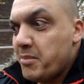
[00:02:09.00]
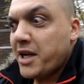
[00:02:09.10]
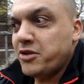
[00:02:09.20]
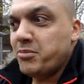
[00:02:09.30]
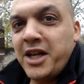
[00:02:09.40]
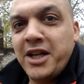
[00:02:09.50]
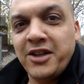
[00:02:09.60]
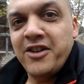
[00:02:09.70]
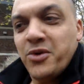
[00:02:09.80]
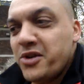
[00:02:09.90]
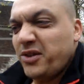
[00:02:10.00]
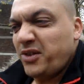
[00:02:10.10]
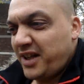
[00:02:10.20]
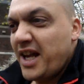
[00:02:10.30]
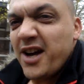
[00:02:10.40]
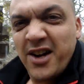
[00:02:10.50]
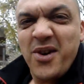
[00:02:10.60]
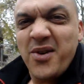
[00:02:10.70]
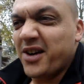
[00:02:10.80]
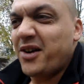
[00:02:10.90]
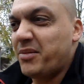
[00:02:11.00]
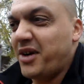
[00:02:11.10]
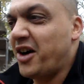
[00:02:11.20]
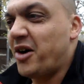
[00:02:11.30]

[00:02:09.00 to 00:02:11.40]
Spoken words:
meeting Dave Wood. I was like, yeah, I know. I can't